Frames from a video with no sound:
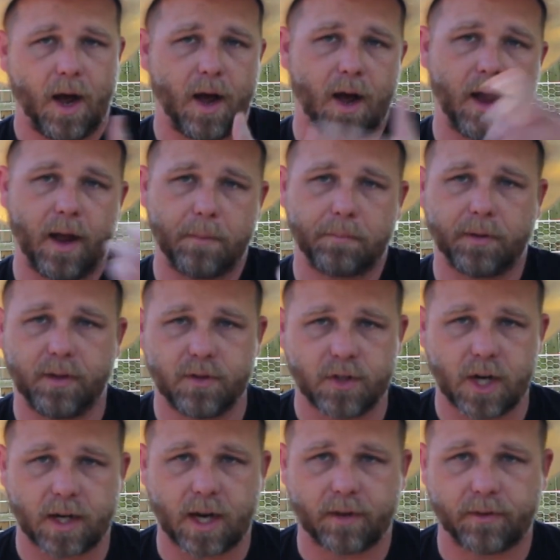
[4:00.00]
and please
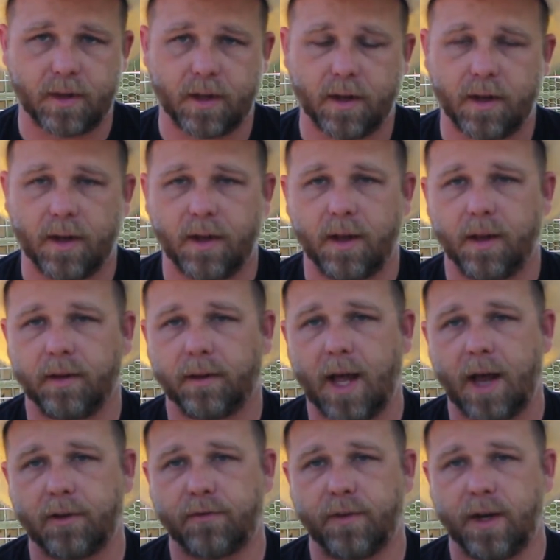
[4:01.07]
check out the
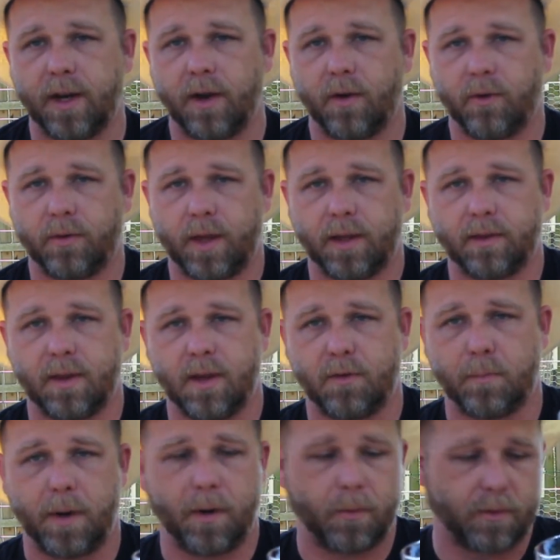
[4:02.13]
last video that this
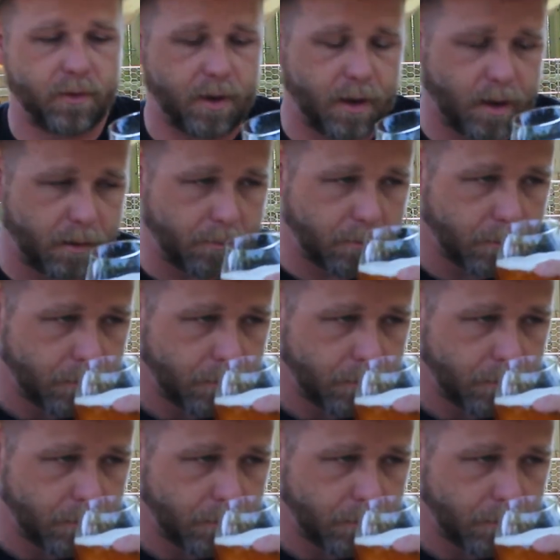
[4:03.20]
beer was in,